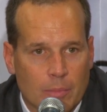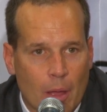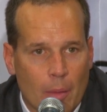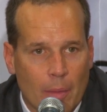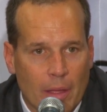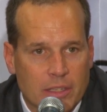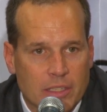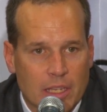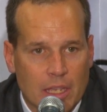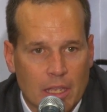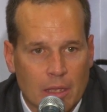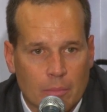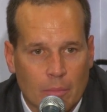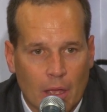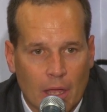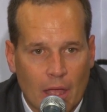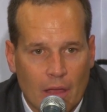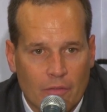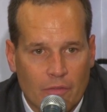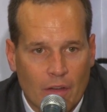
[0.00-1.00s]
about my team.
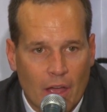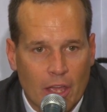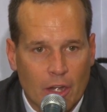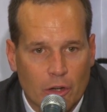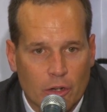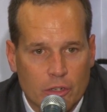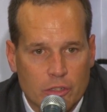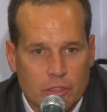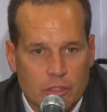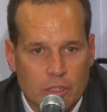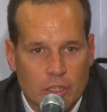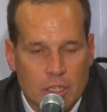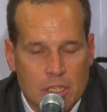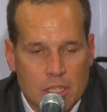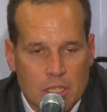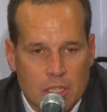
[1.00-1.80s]
I got fighters.